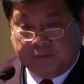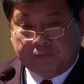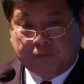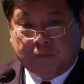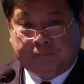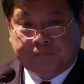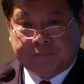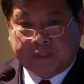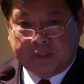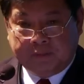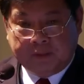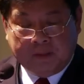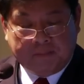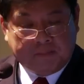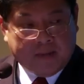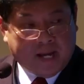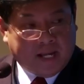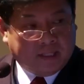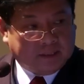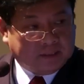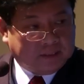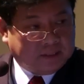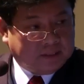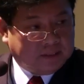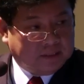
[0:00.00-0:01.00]
15
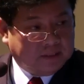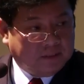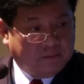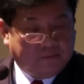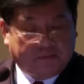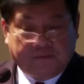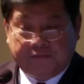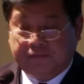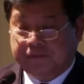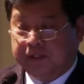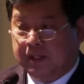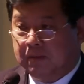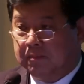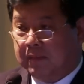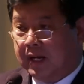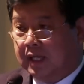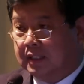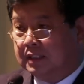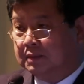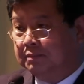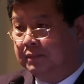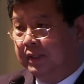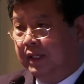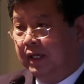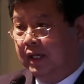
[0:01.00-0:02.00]
months,
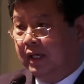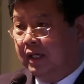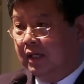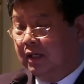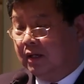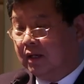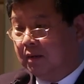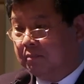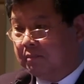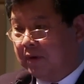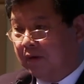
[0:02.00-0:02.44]
being